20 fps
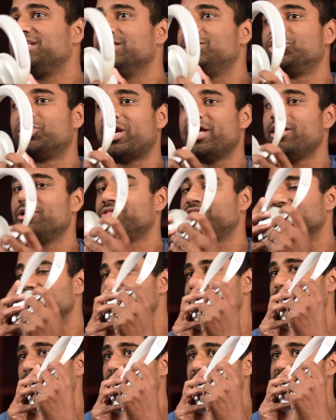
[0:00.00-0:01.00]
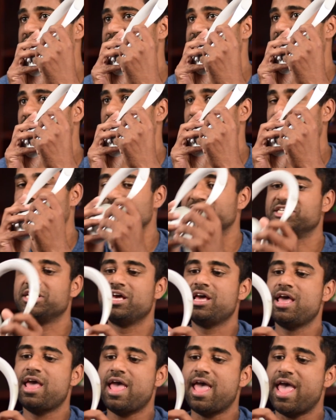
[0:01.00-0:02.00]
to try out these Bose 700s,
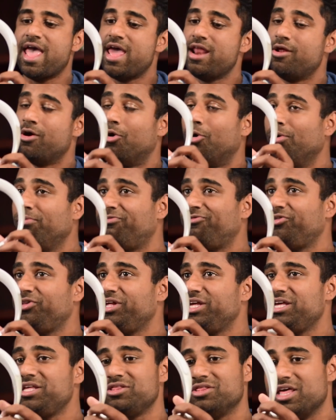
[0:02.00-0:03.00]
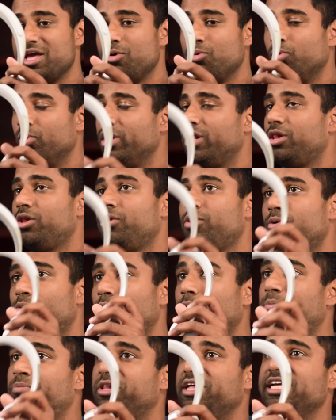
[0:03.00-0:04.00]
and hopefully they will
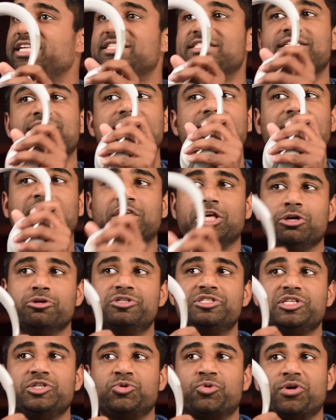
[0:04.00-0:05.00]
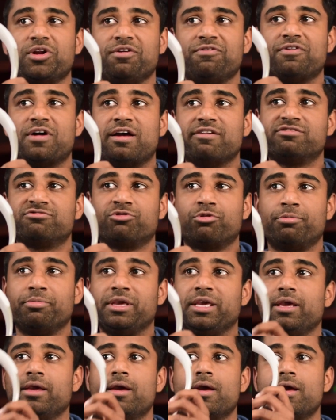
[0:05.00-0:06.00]
replace the QC25s for
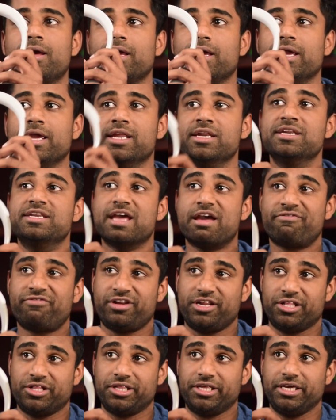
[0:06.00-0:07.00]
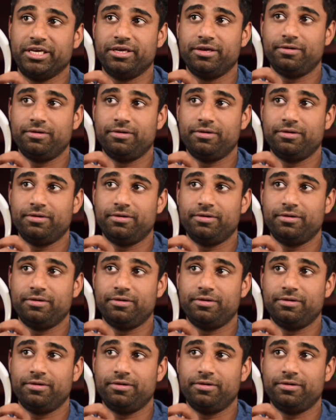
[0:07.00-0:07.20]
me indefinitely.